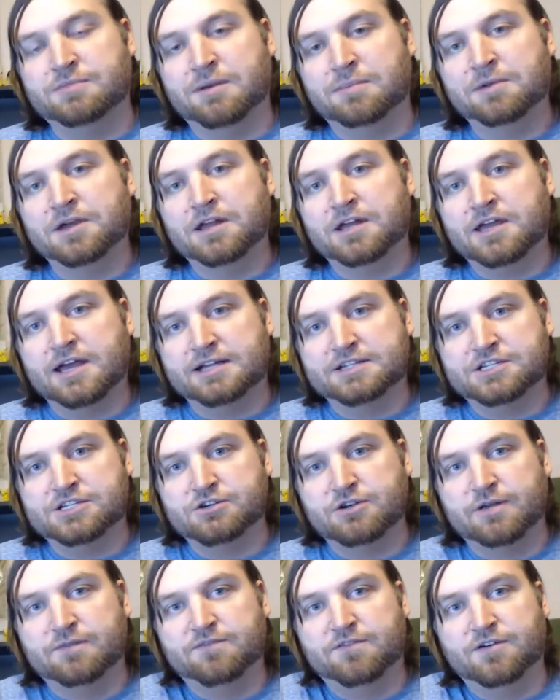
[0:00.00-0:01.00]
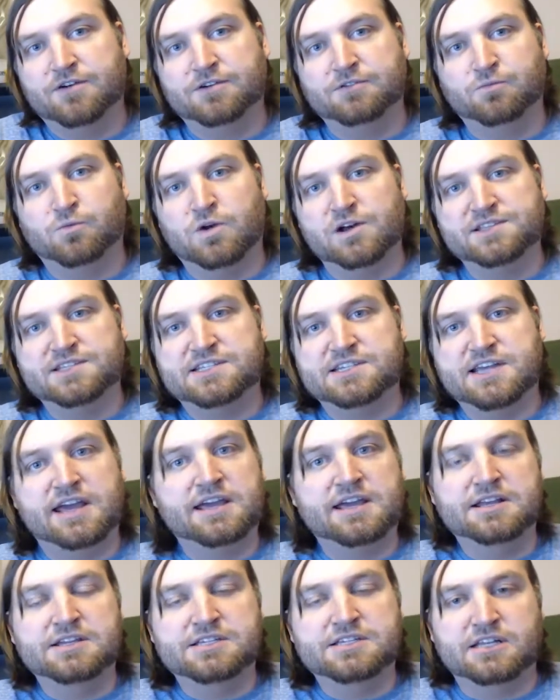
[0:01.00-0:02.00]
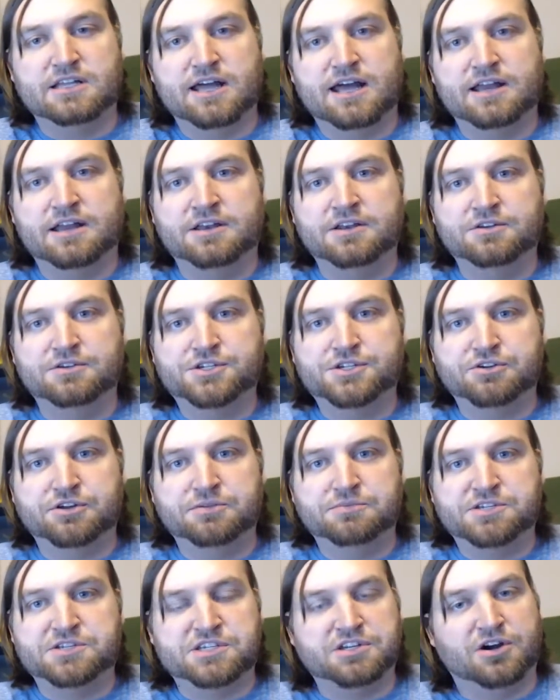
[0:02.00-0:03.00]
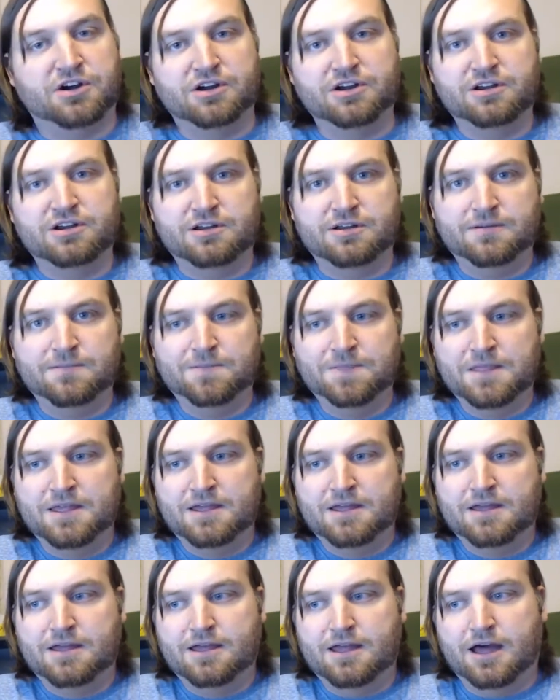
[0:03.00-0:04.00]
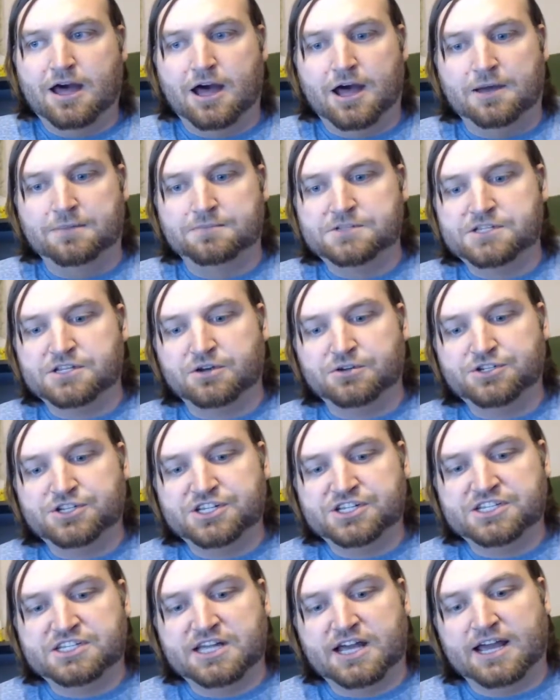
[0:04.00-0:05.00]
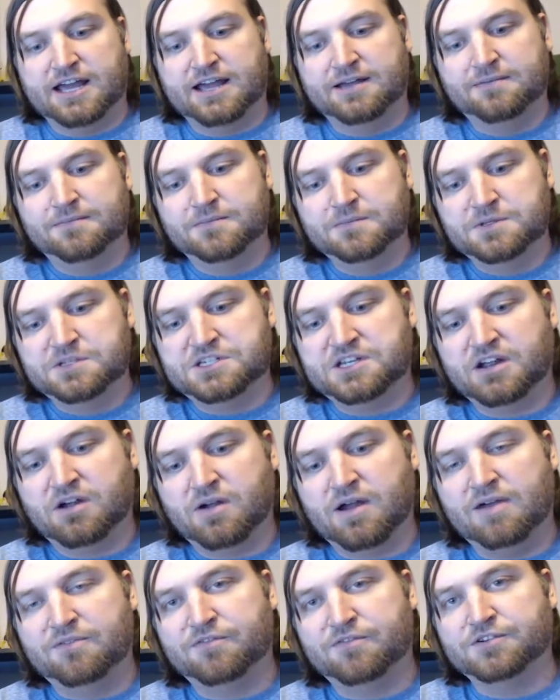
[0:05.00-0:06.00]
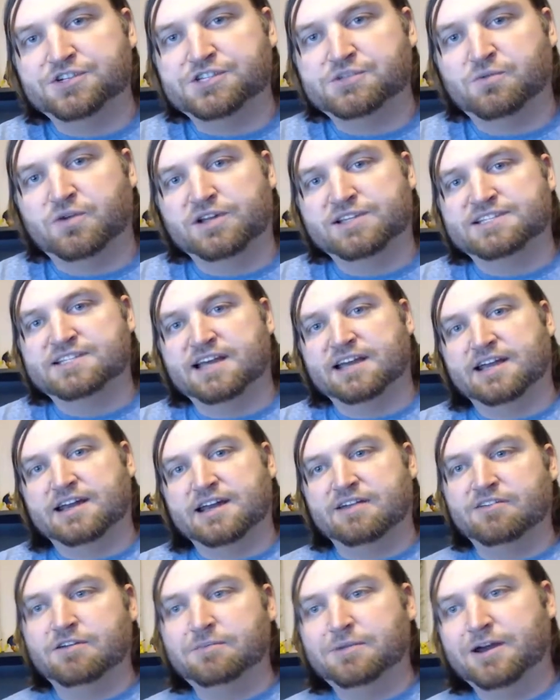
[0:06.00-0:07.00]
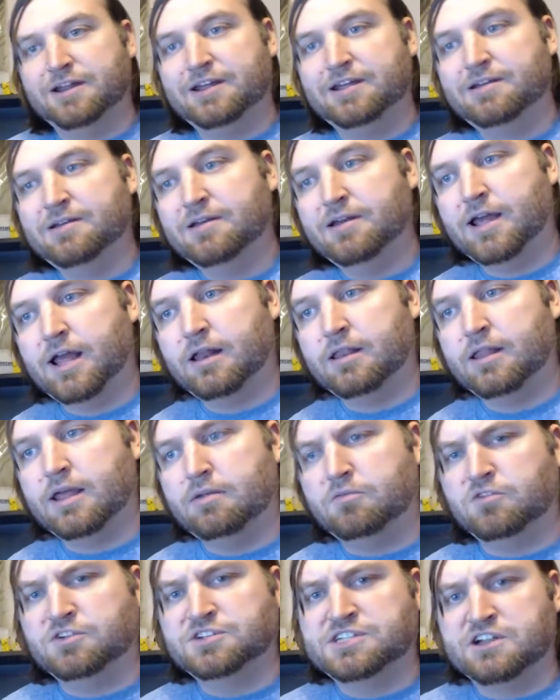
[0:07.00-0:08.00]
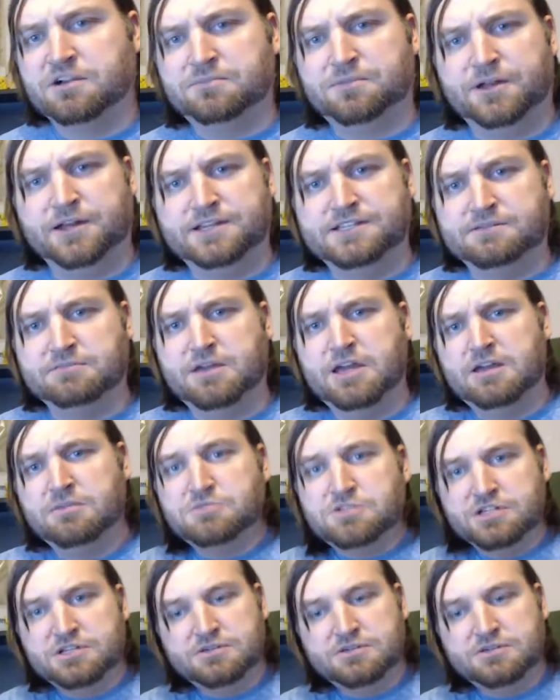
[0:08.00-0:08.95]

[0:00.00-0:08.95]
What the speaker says: I'm going to cut stream for 1 second to let a new stream start. So just stick around for just 1 second, everybody, and then we'll start playing some games.